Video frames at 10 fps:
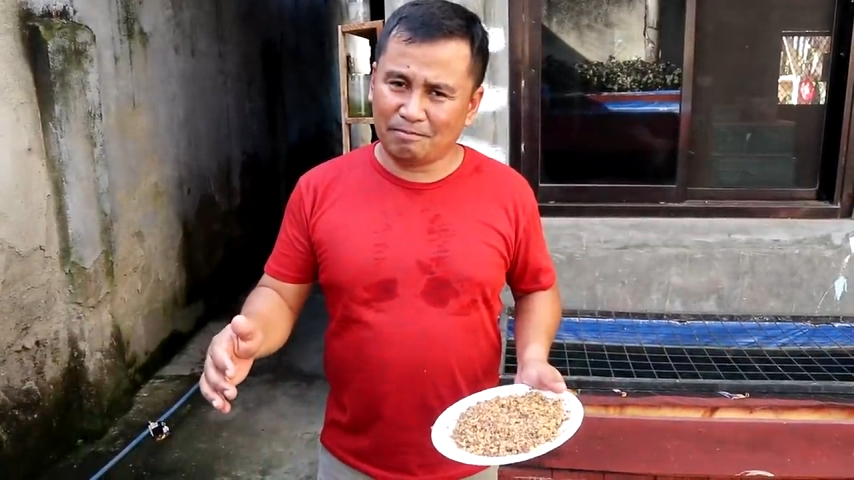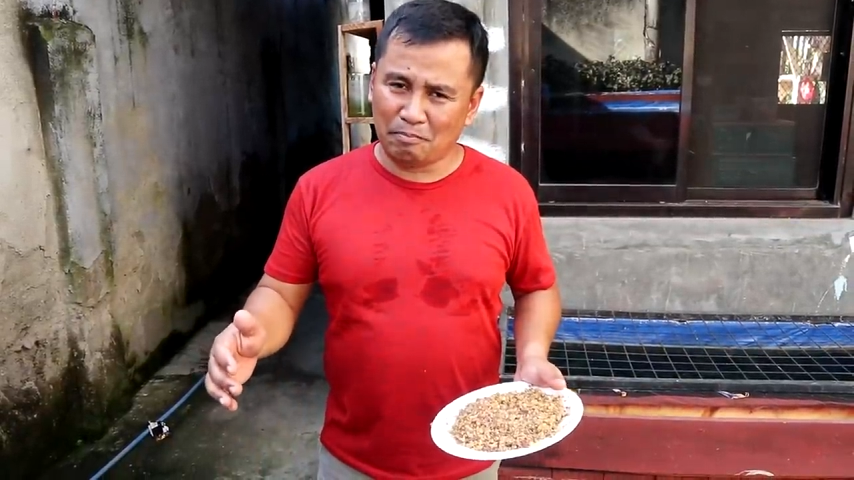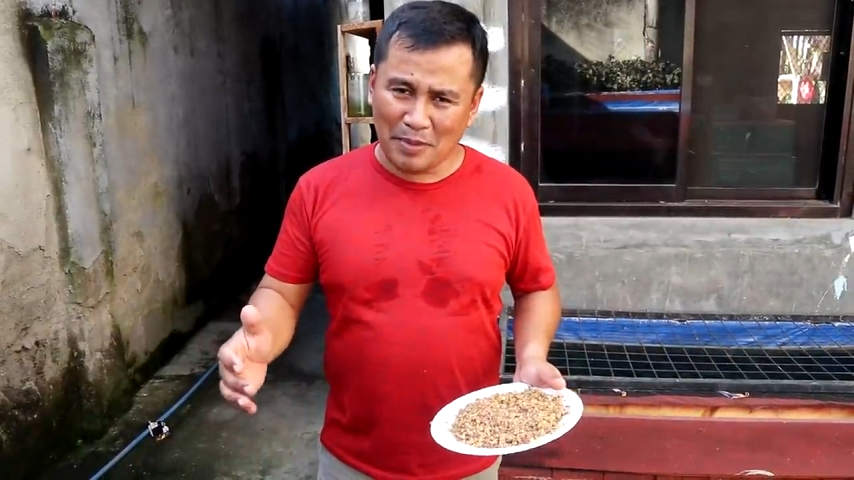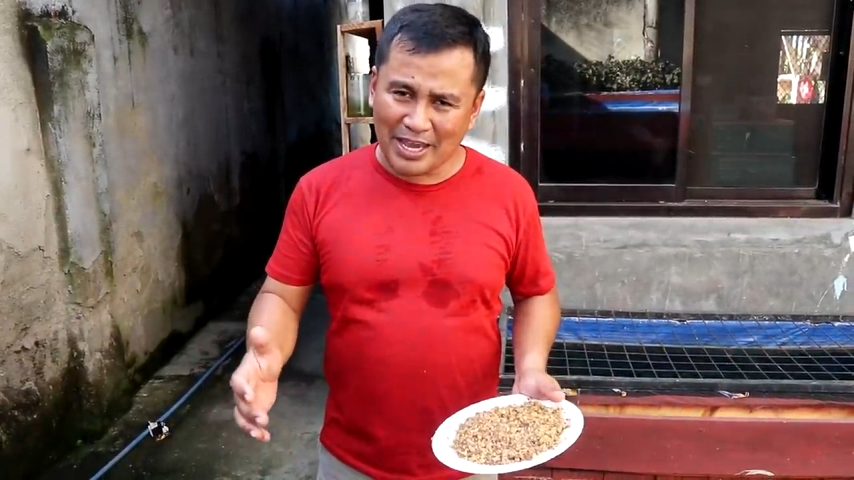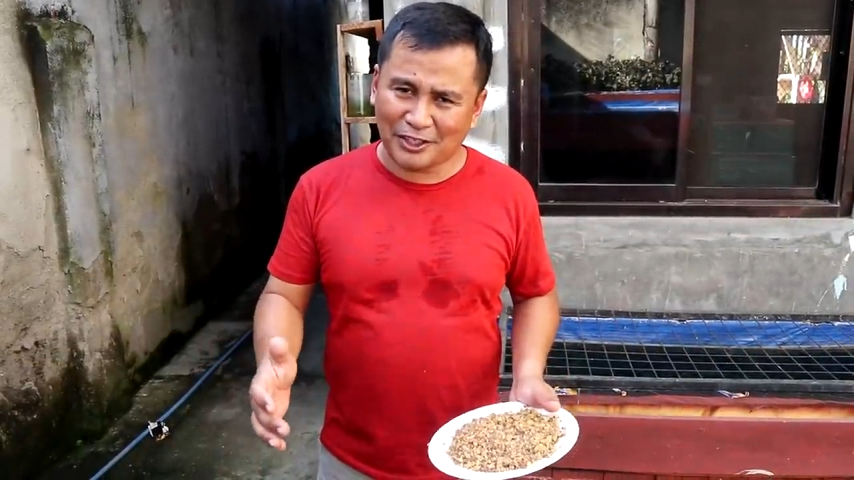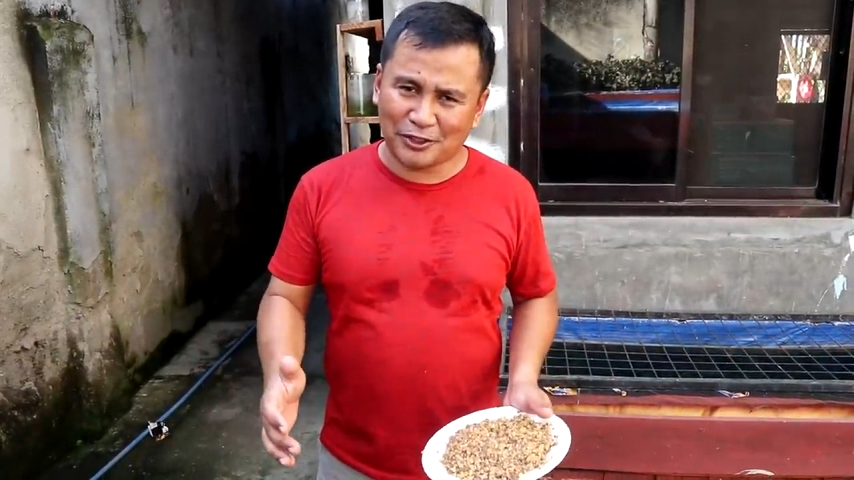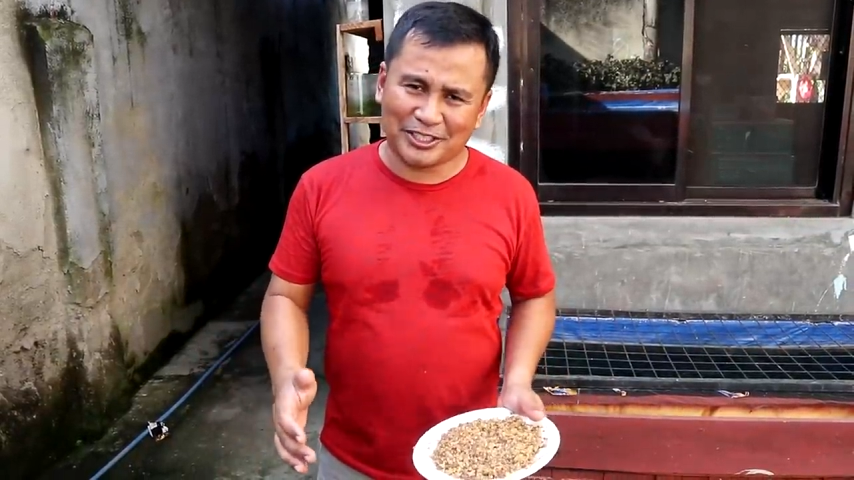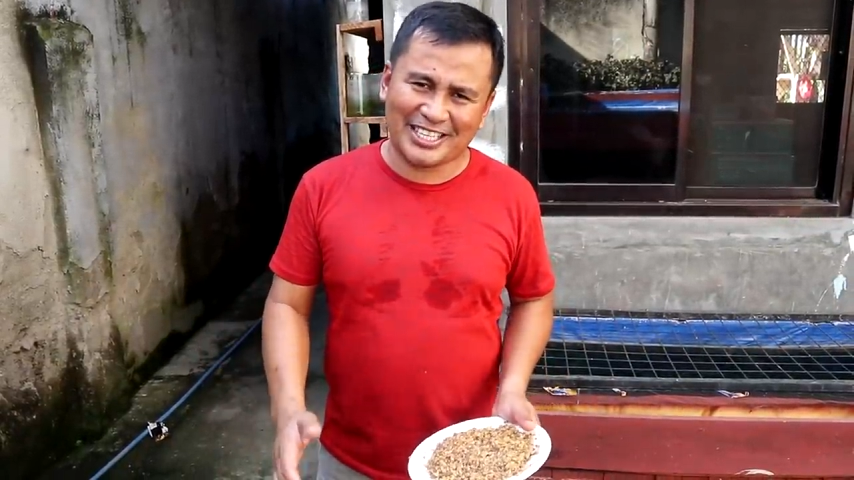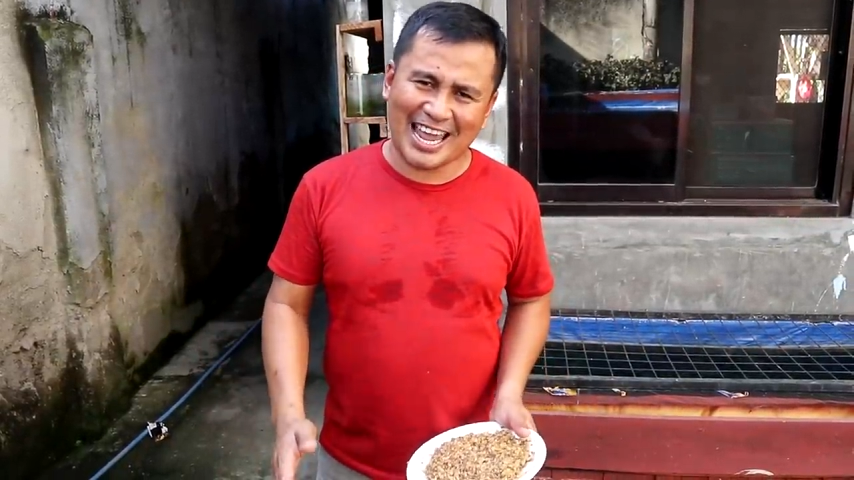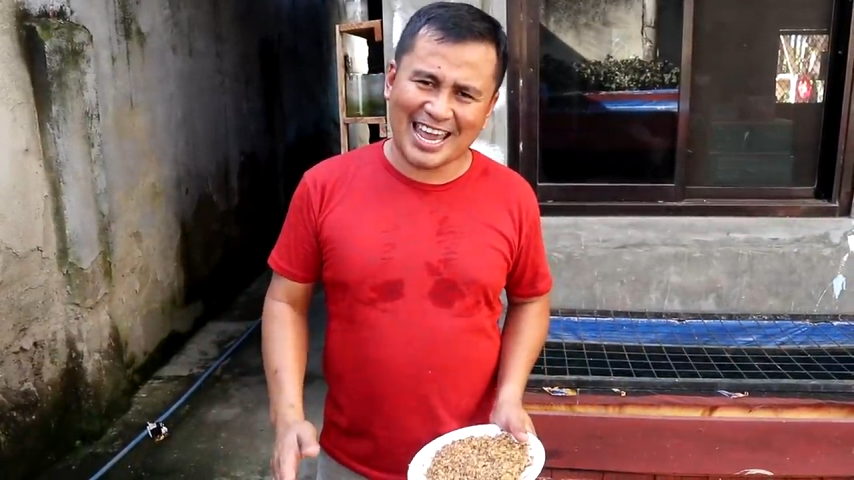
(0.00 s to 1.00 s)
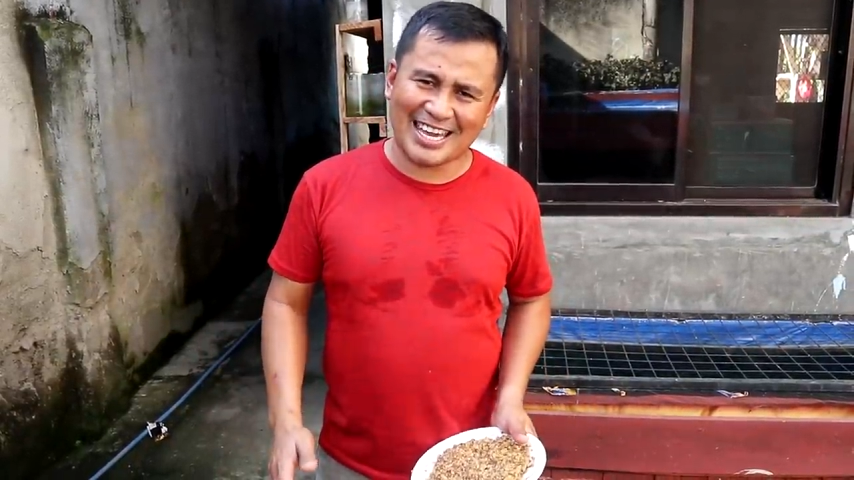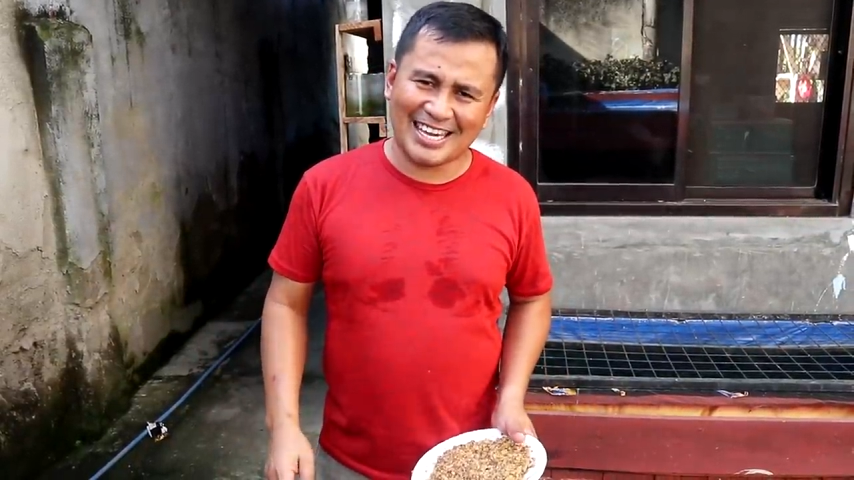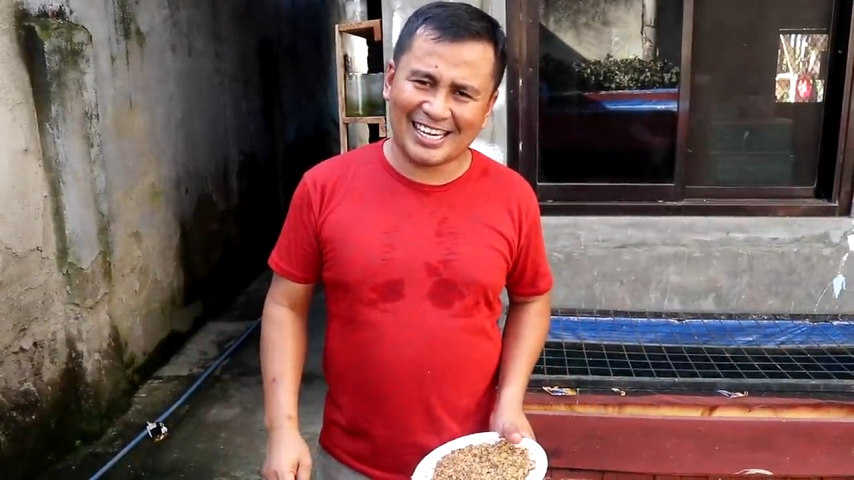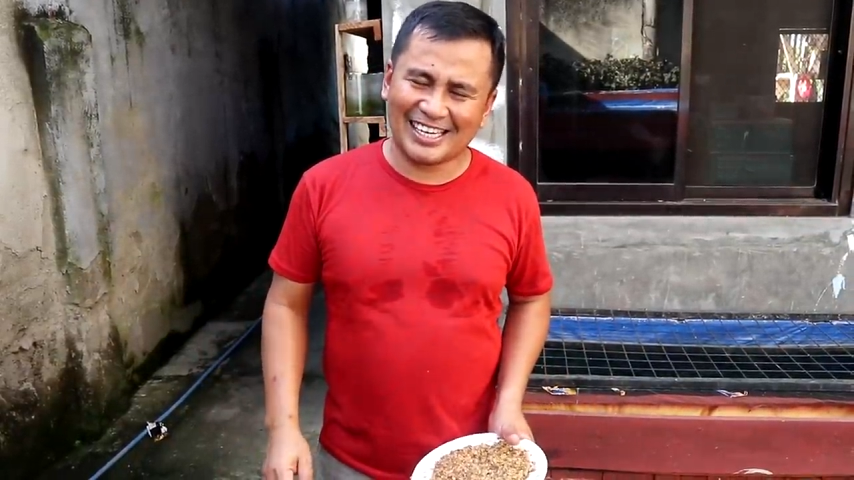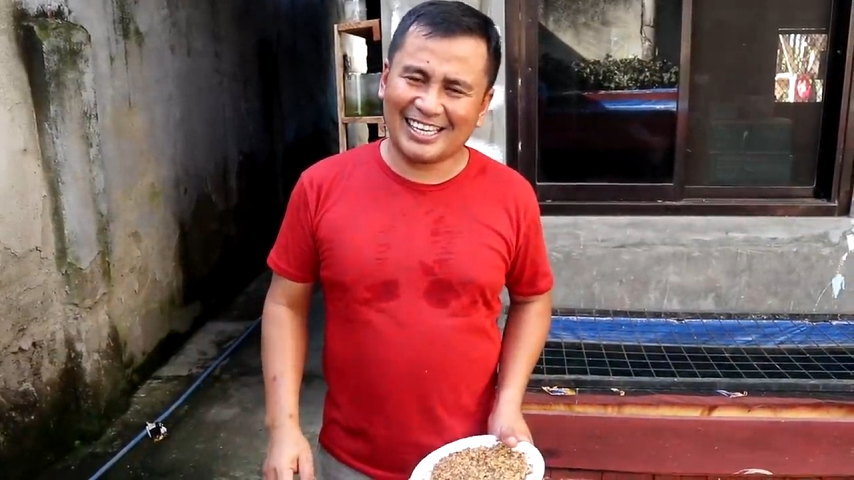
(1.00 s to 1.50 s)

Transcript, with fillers: made your day,